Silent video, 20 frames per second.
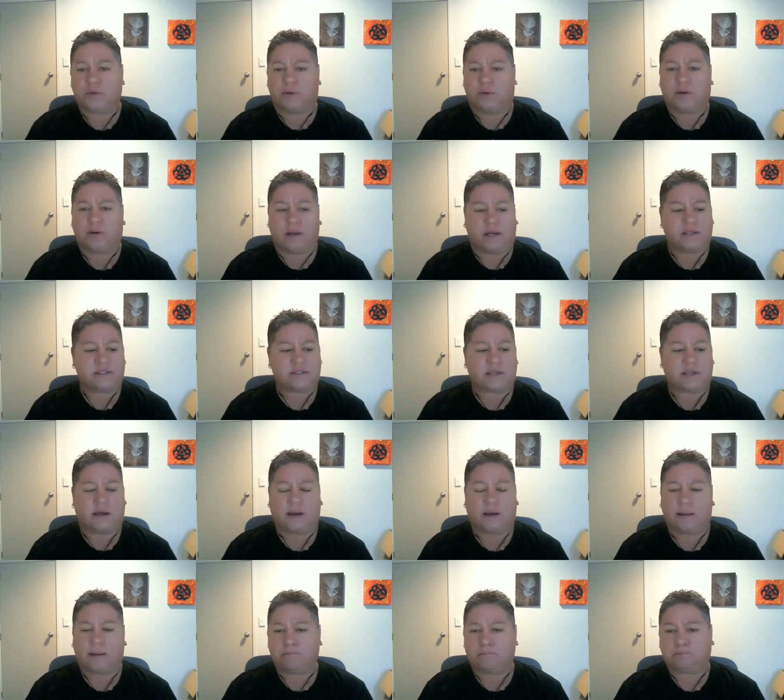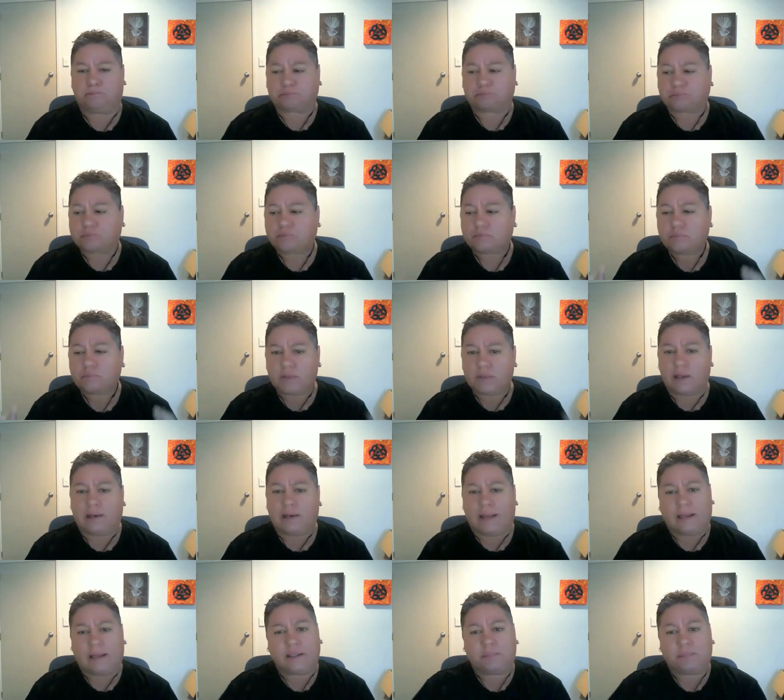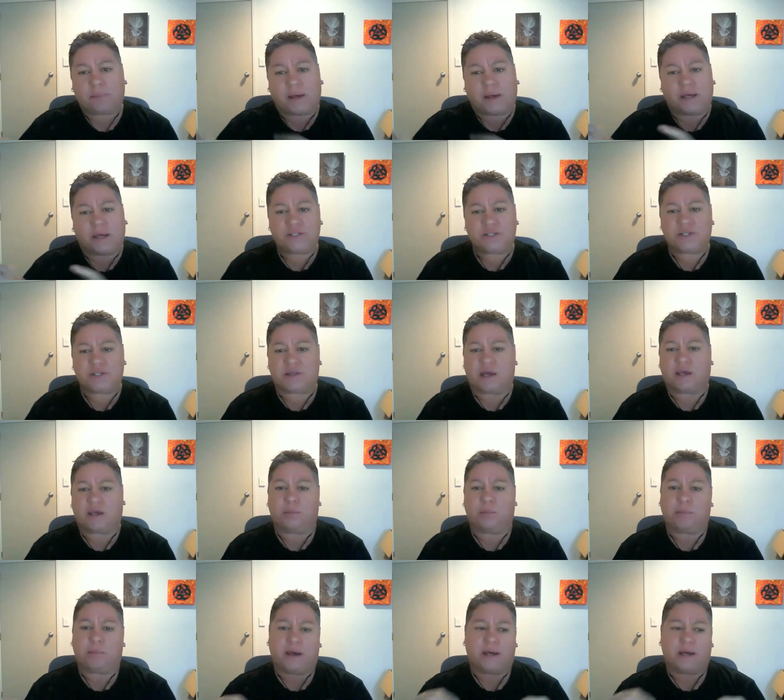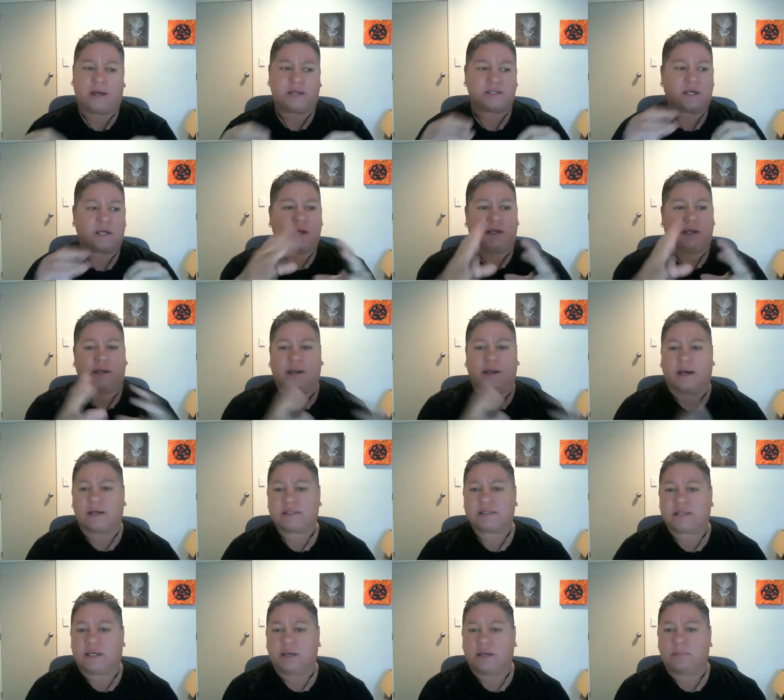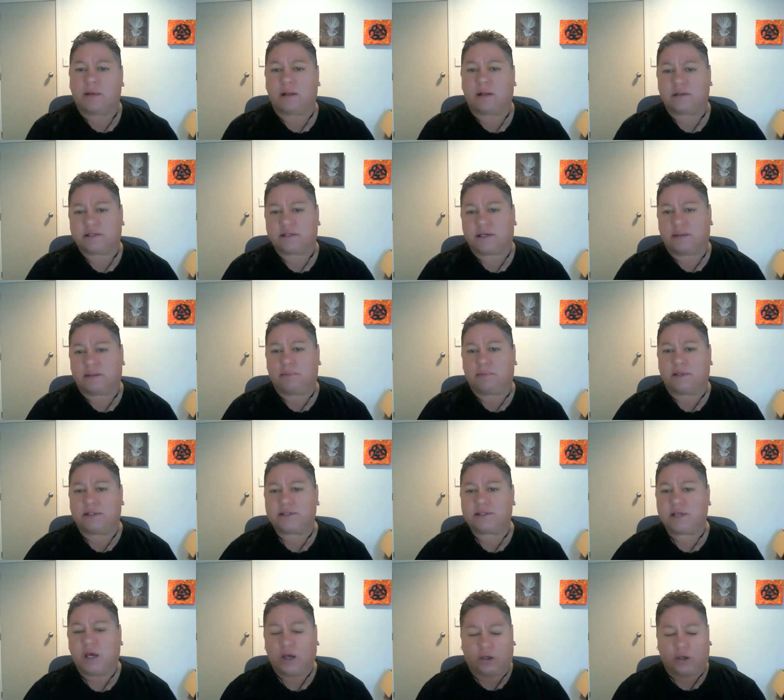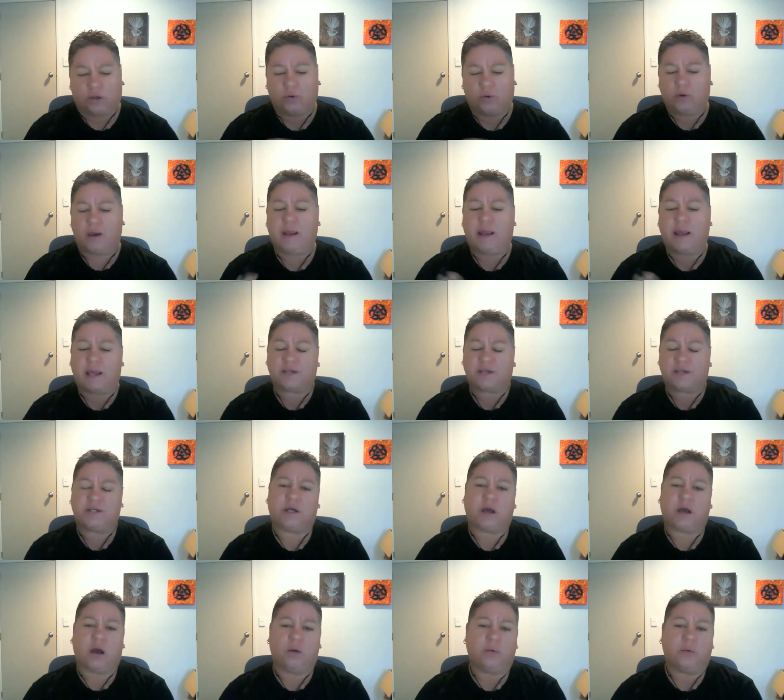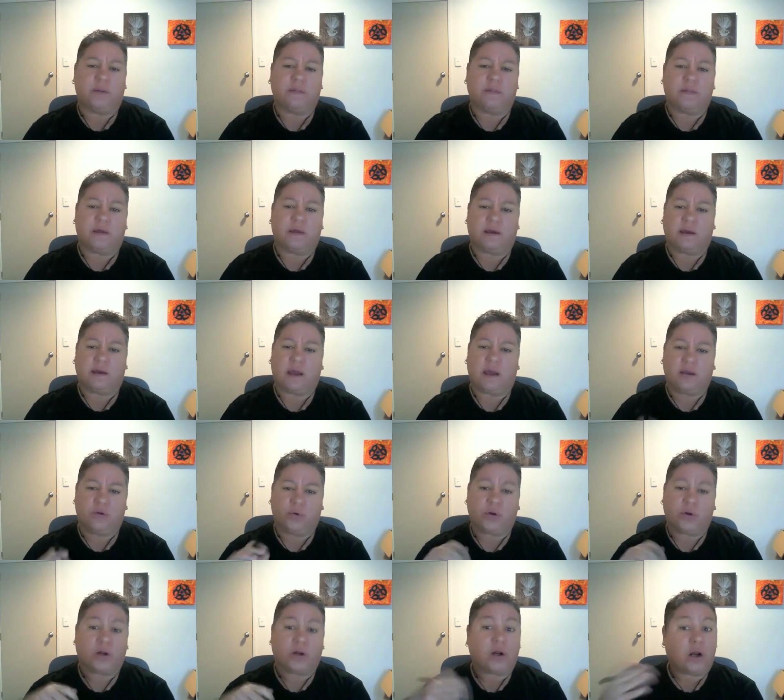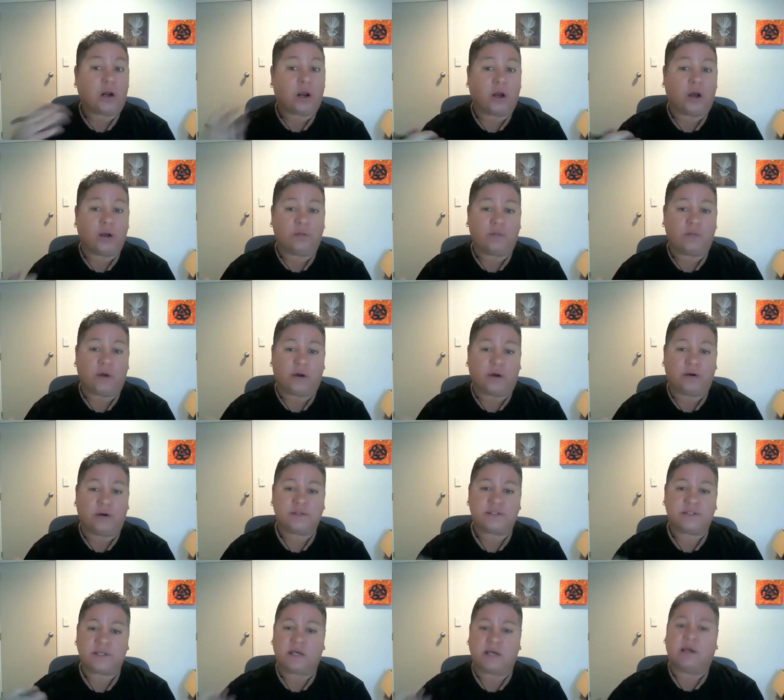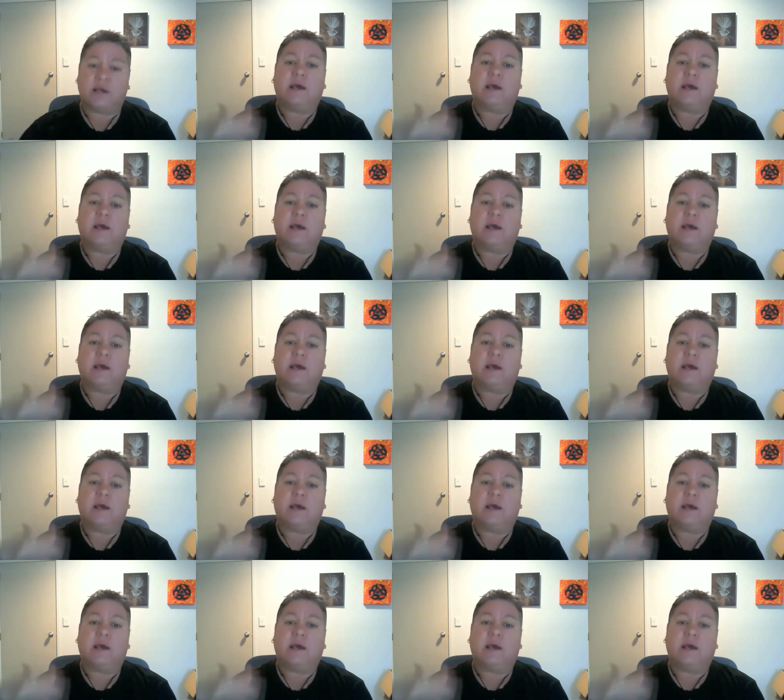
you a nice um, landing page, thank you page, nice email templates, you can actually go in there and you can clone those